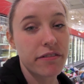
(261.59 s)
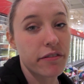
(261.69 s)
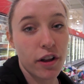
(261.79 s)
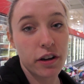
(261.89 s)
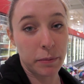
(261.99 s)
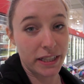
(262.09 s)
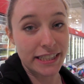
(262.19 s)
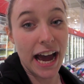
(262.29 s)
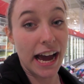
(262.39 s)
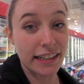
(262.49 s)
even vlogged my
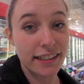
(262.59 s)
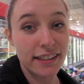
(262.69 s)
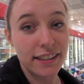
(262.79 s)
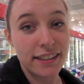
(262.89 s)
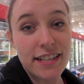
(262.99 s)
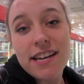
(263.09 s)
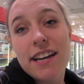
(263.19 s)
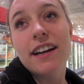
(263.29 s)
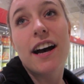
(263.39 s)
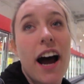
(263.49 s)
dad.
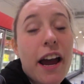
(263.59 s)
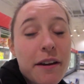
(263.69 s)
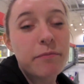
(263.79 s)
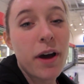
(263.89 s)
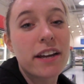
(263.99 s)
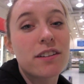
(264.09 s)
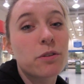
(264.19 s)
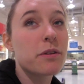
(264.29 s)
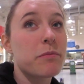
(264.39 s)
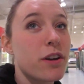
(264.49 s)
See, I am. I
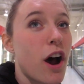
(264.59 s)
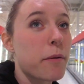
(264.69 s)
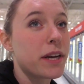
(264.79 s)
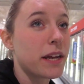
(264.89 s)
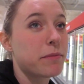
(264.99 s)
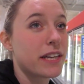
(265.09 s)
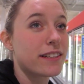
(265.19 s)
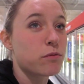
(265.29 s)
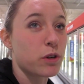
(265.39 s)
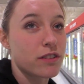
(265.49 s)
told them to nominate me
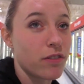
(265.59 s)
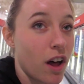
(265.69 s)
as worst